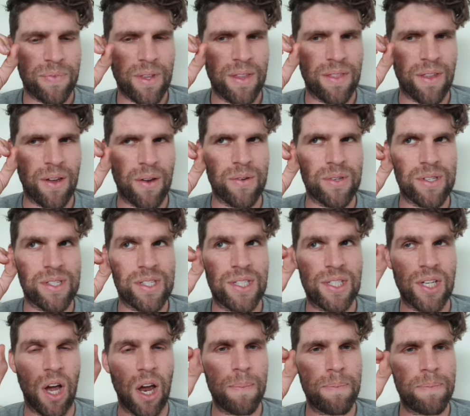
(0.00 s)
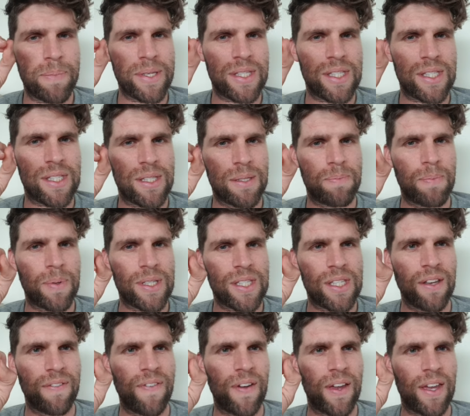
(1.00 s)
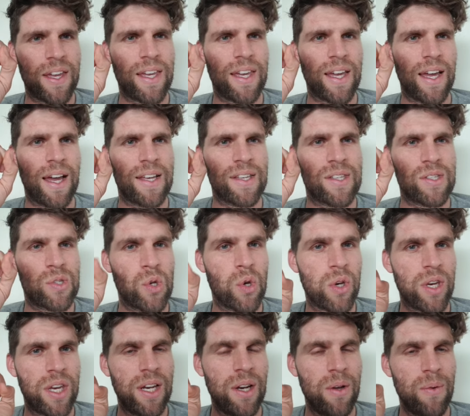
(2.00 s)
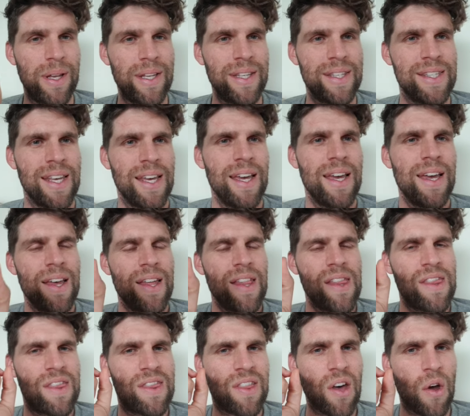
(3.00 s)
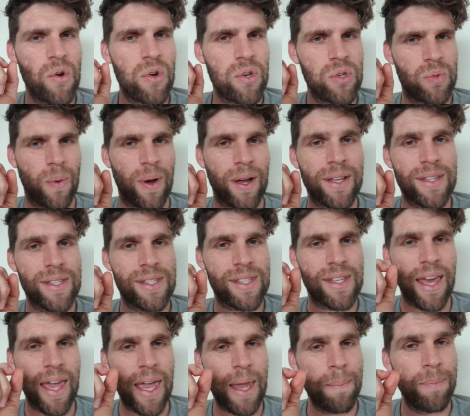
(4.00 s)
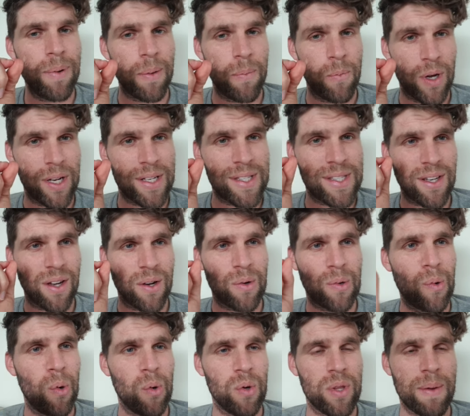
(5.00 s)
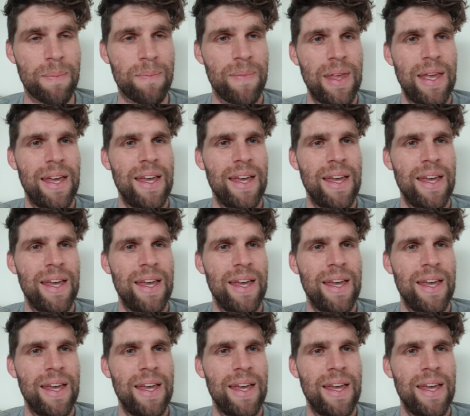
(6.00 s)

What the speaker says: those type specific circular ones, those ones, the emblem ones, I'll call them.